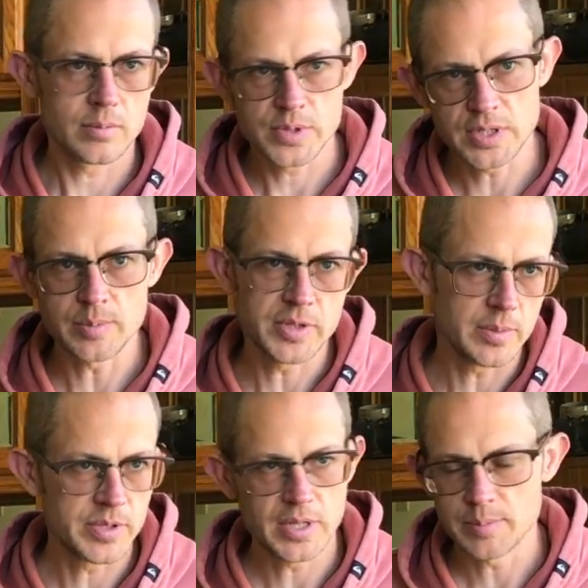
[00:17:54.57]

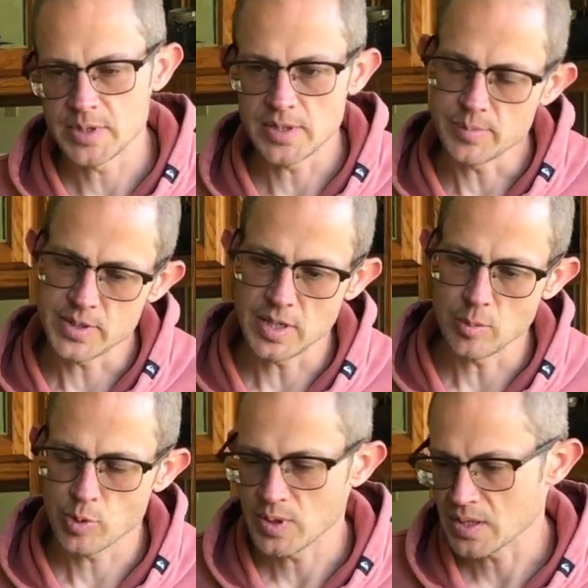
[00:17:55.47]

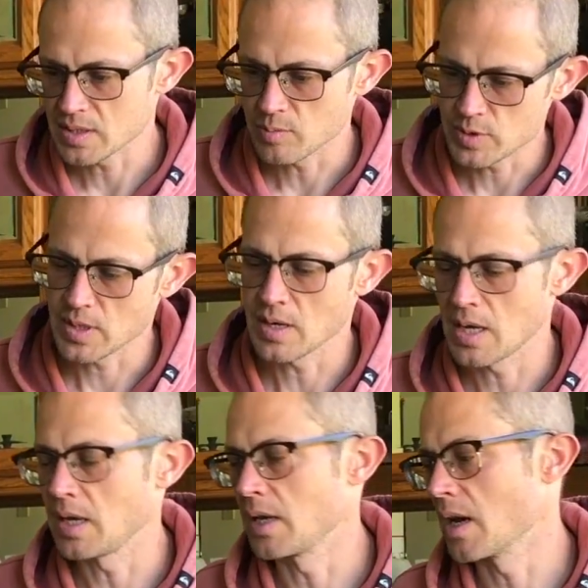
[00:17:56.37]
steep unless I'm just kind of
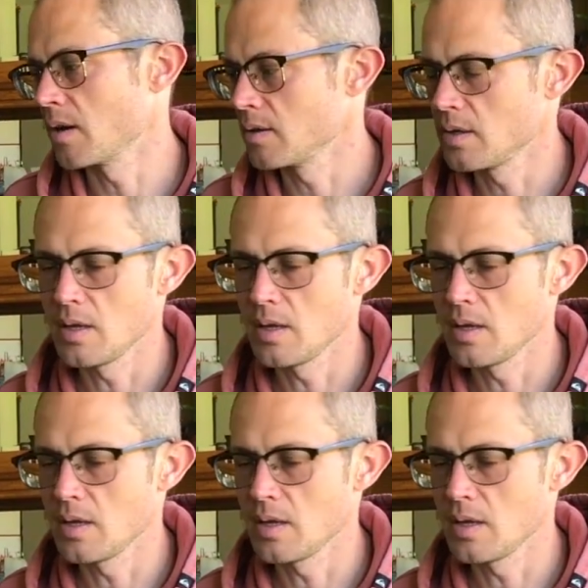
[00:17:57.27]
hanging out